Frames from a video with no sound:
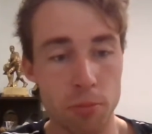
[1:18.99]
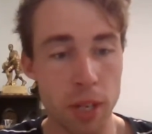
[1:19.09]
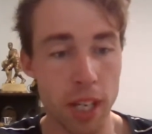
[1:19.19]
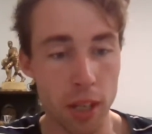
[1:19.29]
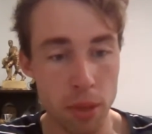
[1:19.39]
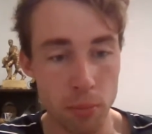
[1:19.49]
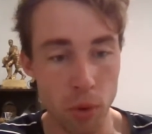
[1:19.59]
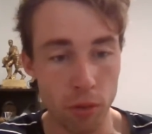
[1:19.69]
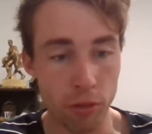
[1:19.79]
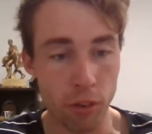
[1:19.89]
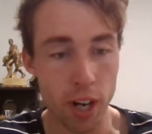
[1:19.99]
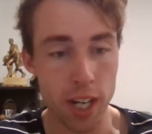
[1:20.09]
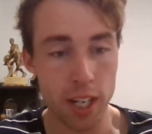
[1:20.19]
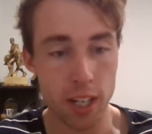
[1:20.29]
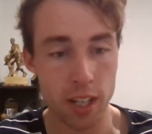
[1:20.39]
of being a bit more
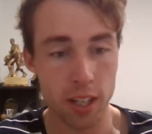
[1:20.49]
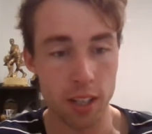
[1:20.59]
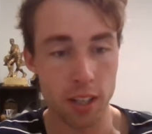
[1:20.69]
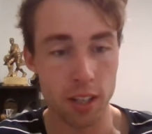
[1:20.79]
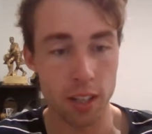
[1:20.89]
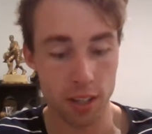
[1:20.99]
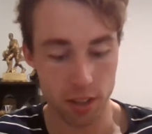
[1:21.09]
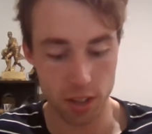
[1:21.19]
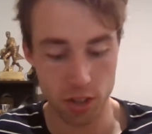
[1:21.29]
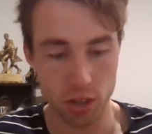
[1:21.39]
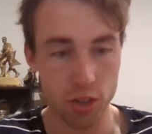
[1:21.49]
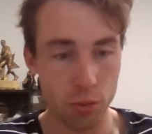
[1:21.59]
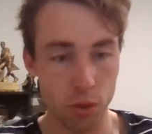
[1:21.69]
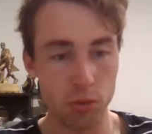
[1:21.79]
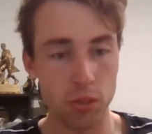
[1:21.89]
free than
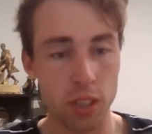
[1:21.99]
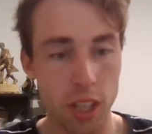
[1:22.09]
usual.